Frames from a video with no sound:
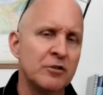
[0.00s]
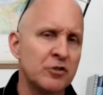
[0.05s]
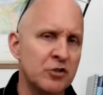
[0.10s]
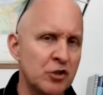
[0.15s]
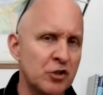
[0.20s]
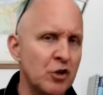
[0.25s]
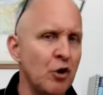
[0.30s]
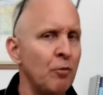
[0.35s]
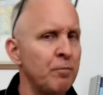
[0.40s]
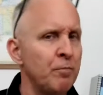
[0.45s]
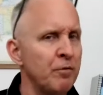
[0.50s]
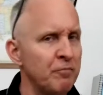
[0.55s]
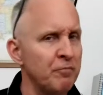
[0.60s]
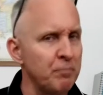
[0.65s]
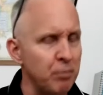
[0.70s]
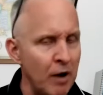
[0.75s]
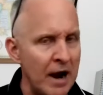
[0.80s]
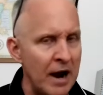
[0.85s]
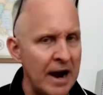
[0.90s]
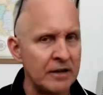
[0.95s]
scope
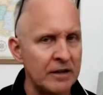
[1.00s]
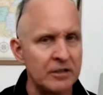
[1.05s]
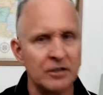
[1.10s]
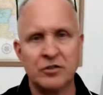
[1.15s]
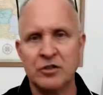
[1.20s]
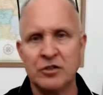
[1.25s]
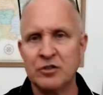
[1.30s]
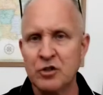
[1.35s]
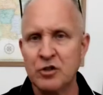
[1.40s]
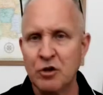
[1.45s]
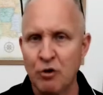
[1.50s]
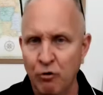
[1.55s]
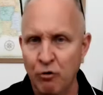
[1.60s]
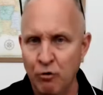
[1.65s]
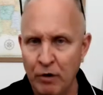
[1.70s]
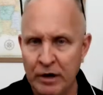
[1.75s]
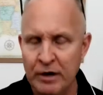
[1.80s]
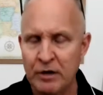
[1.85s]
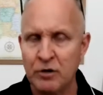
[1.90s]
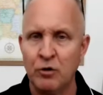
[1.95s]
of practice is
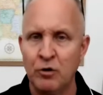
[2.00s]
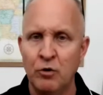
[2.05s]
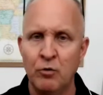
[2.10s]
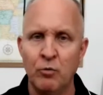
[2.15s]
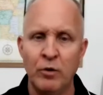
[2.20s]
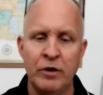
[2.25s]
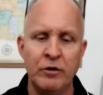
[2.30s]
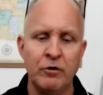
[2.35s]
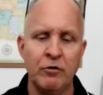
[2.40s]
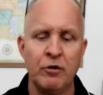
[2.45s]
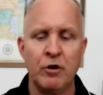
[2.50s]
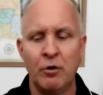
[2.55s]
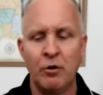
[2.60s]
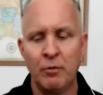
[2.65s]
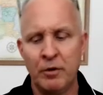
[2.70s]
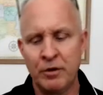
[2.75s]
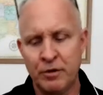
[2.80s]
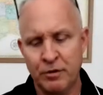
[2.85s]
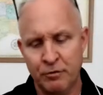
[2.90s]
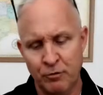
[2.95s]
critical when you're
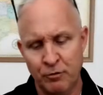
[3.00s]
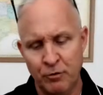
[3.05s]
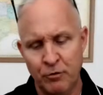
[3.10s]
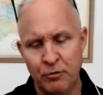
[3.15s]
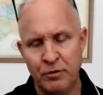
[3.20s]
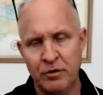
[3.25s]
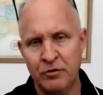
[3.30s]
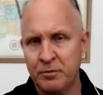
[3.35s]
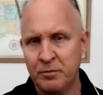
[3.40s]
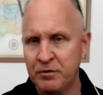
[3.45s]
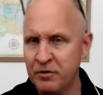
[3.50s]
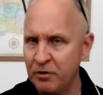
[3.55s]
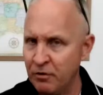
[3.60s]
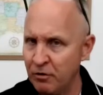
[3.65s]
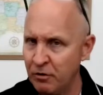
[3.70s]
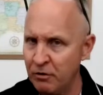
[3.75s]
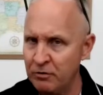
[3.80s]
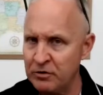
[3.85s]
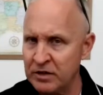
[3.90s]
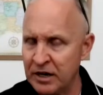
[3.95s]
going through this
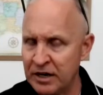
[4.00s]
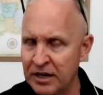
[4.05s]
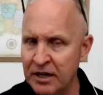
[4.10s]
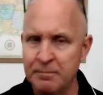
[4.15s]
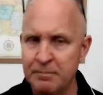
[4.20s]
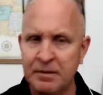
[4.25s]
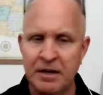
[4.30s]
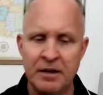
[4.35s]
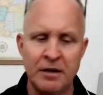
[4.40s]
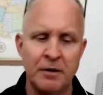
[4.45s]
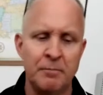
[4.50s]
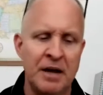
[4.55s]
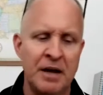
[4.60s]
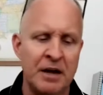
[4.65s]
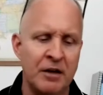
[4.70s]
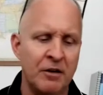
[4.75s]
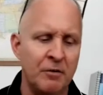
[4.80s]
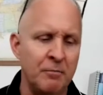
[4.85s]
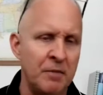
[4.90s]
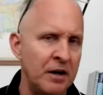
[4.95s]
material. You always got to keep that in the
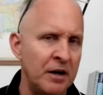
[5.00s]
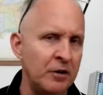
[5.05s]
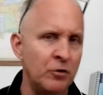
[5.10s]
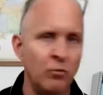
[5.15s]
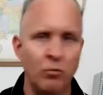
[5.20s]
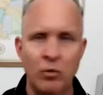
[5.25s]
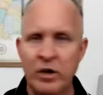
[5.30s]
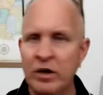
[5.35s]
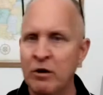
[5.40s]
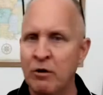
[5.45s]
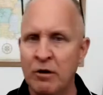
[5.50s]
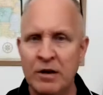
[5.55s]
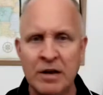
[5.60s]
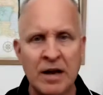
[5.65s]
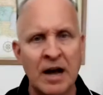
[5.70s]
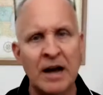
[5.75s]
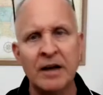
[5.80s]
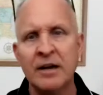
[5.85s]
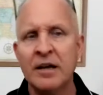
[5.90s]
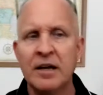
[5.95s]
back of your mind. We are
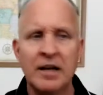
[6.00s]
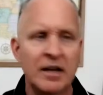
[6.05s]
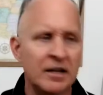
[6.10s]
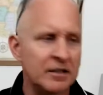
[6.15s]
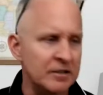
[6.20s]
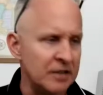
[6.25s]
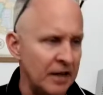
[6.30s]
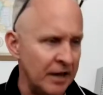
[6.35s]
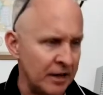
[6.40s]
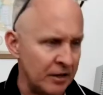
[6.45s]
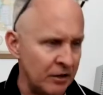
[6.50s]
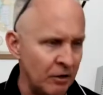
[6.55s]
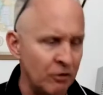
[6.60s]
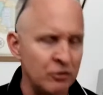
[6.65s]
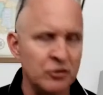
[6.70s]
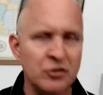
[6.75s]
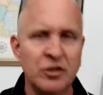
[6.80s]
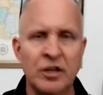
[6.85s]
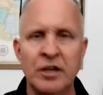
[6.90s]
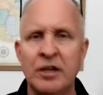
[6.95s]
not
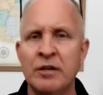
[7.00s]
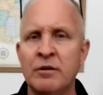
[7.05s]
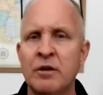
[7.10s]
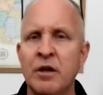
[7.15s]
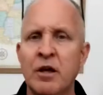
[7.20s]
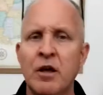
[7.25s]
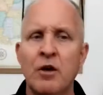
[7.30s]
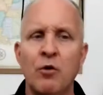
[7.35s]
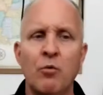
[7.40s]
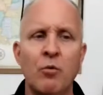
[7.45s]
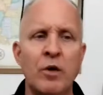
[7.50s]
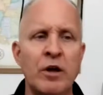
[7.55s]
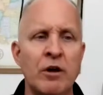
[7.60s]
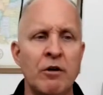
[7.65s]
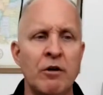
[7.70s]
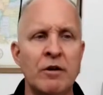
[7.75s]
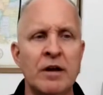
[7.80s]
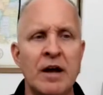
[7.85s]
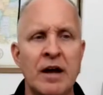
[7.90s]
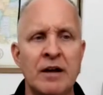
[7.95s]
diagnosing. We
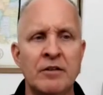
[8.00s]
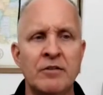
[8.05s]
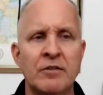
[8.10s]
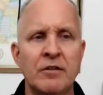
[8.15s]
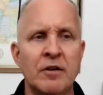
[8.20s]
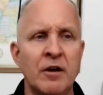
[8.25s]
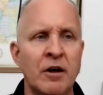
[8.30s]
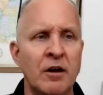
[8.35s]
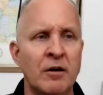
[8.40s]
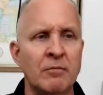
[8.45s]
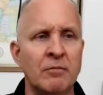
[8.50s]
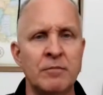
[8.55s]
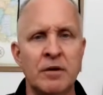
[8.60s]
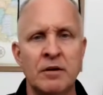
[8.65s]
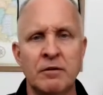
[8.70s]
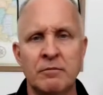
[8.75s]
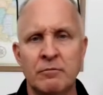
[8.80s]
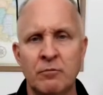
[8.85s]
are not um,